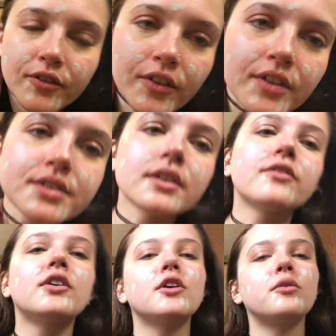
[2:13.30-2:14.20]
for this
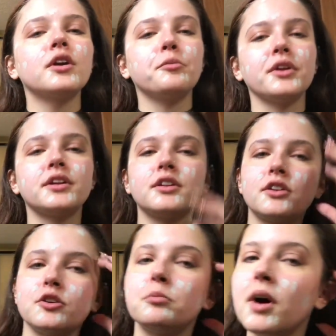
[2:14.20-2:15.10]
stuff, you don't want to blend it
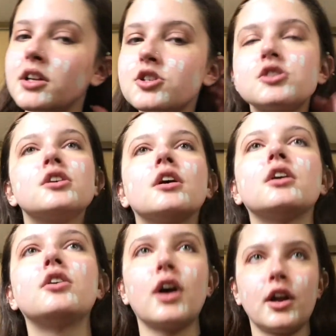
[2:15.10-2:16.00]
too much.
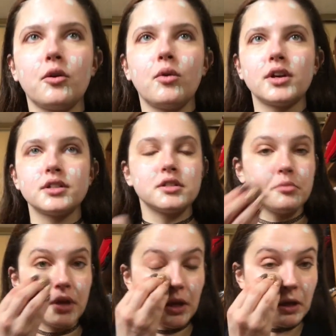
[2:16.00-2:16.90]
You kind of want it to
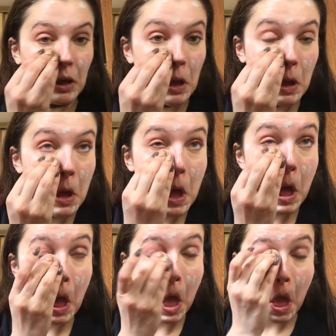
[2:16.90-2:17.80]
be,
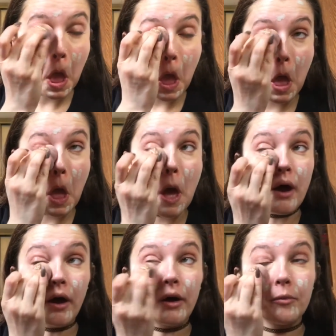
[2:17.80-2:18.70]

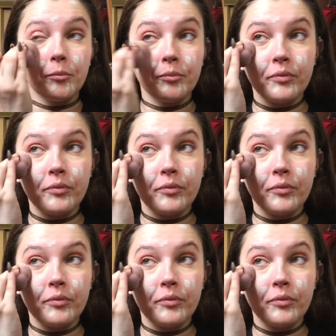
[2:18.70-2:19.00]
because